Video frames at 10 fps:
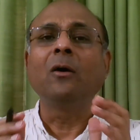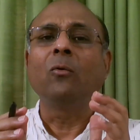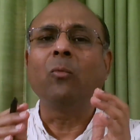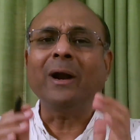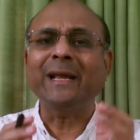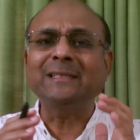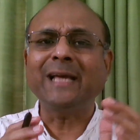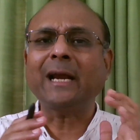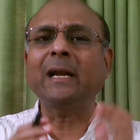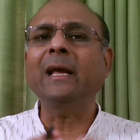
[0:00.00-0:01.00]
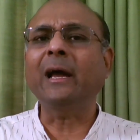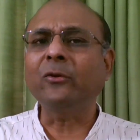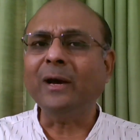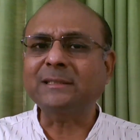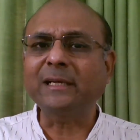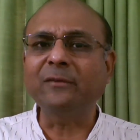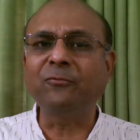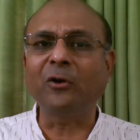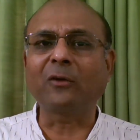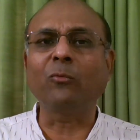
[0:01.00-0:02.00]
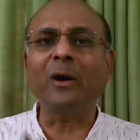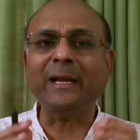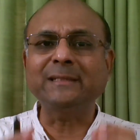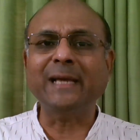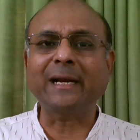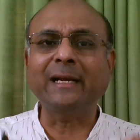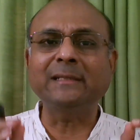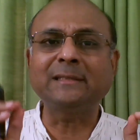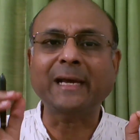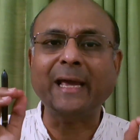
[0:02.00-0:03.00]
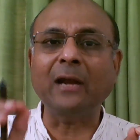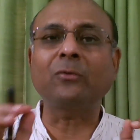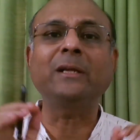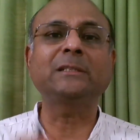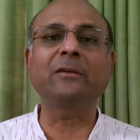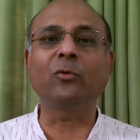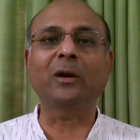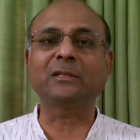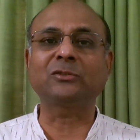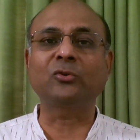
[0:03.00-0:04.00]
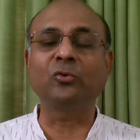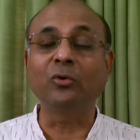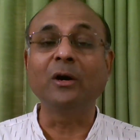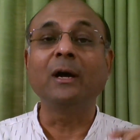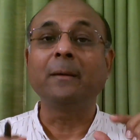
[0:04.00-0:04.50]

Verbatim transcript: what exactly are you asking for? What exactly is the calculation you want us to do?